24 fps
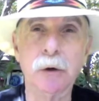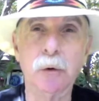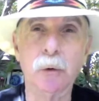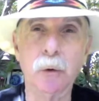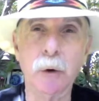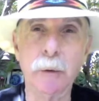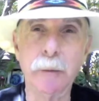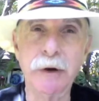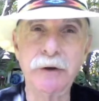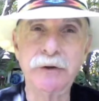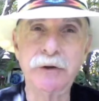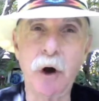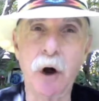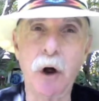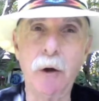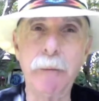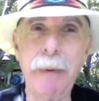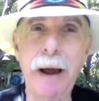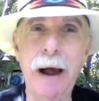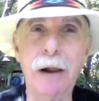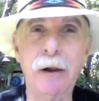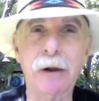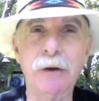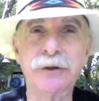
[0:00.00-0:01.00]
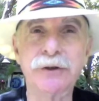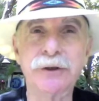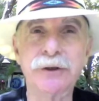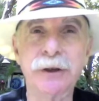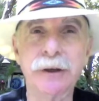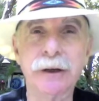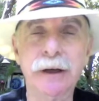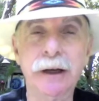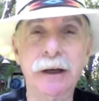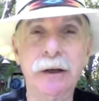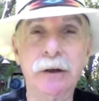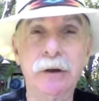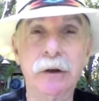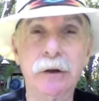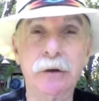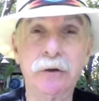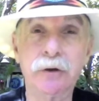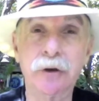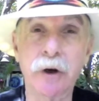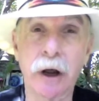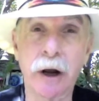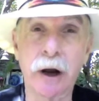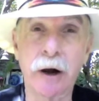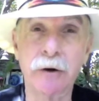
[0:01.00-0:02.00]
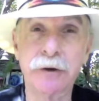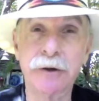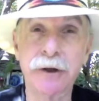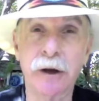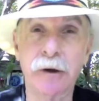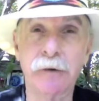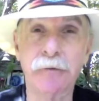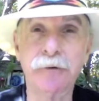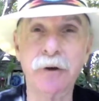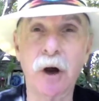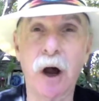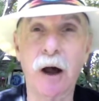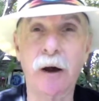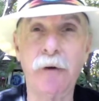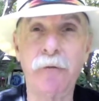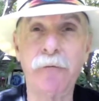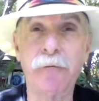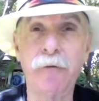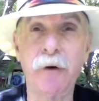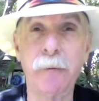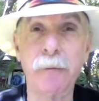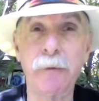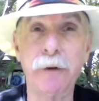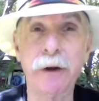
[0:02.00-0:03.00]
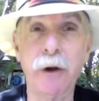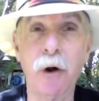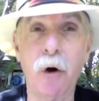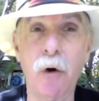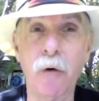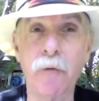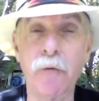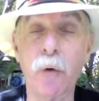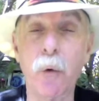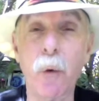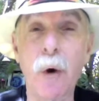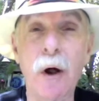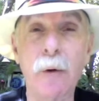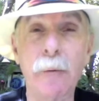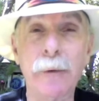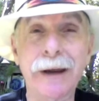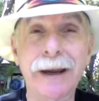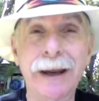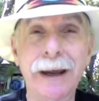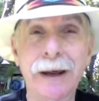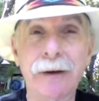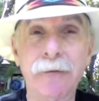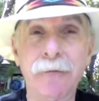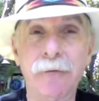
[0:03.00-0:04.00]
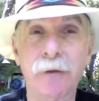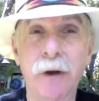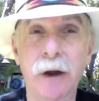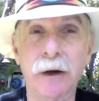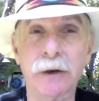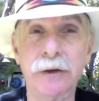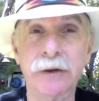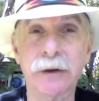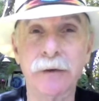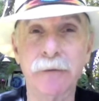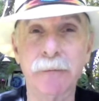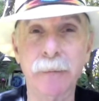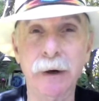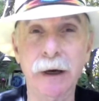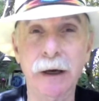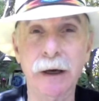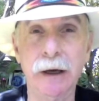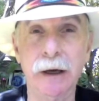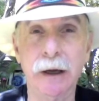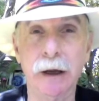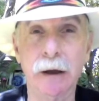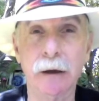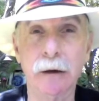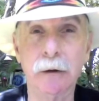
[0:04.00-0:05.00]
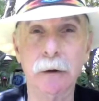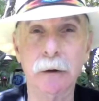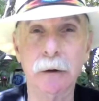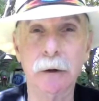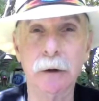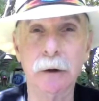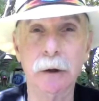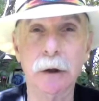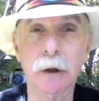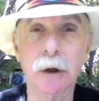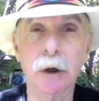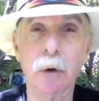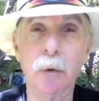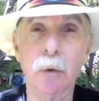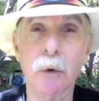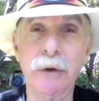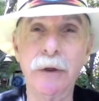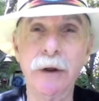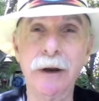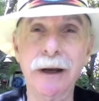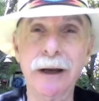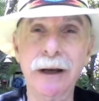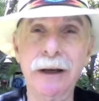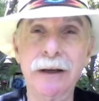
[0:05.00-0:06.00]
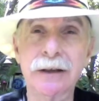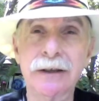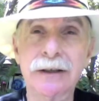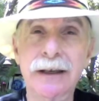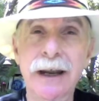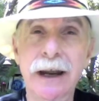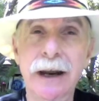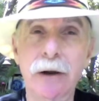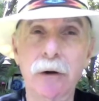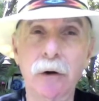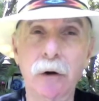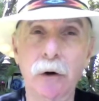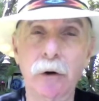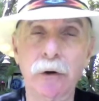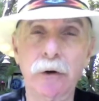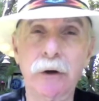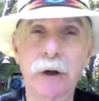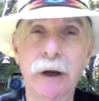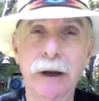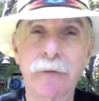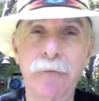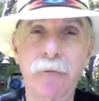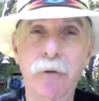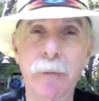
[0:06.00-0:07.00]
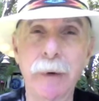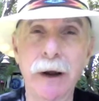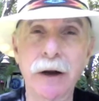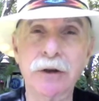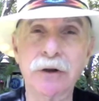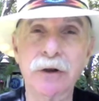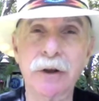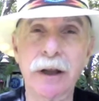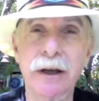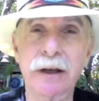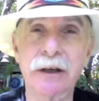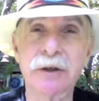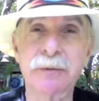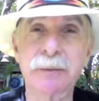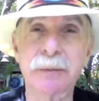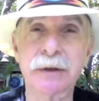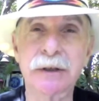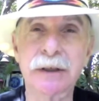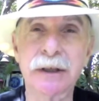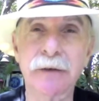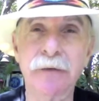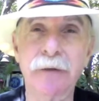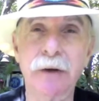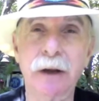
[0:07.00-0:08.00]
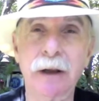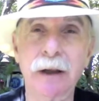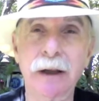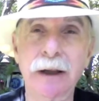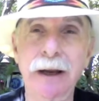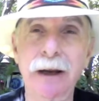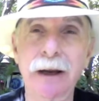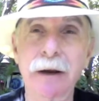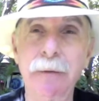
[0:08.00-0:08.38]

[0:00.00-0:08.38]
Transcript: We must all balance the need to shut ourselves off from the overwhelming influx of media, with the need to stay alert to information that is specifically and